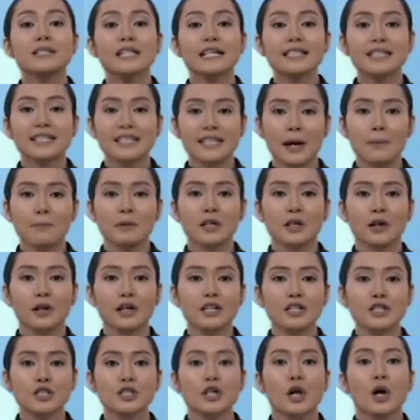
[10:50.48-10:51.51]
and
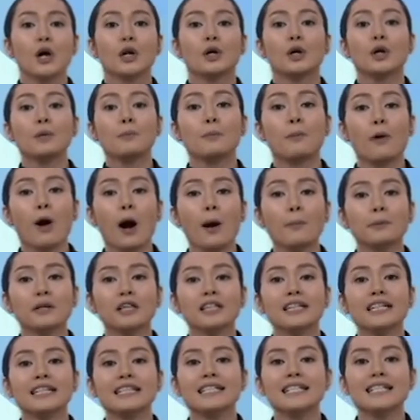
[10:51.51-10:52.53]
seminars could
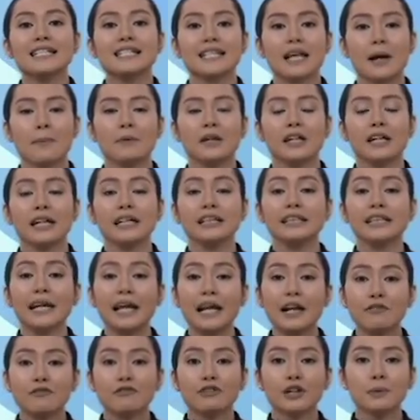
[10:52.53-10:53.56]
properly disseminate
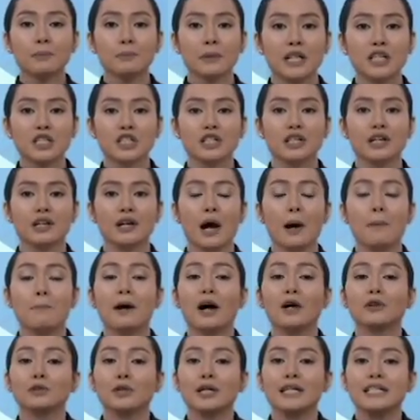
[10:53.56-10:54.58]
information
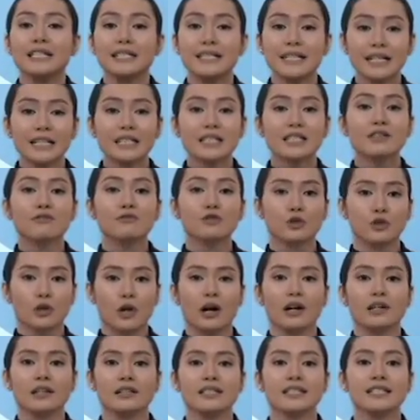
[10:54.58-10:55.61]
about addictive
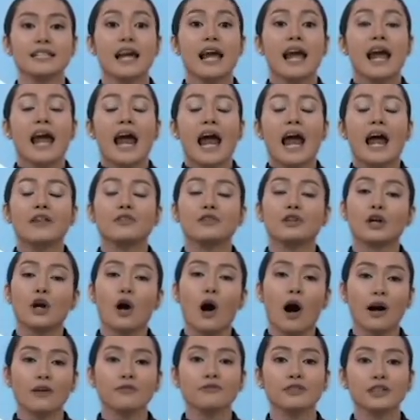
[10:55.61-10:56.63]
drugs and their
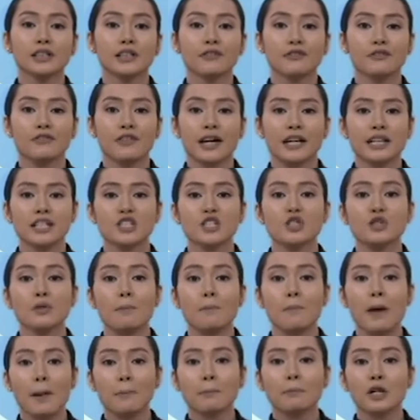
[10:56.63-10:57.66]
harmful effects to
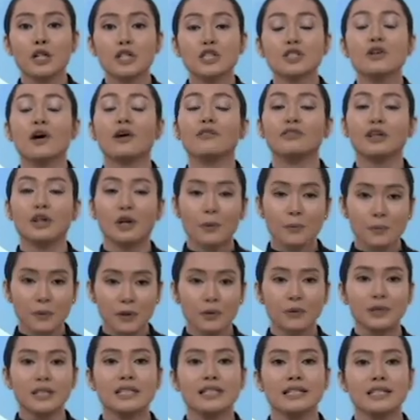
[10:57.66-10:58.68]
members of a
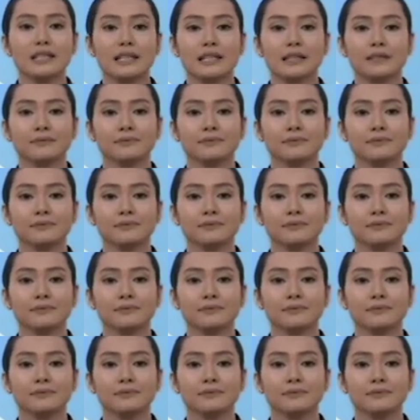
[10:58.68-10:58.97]
community.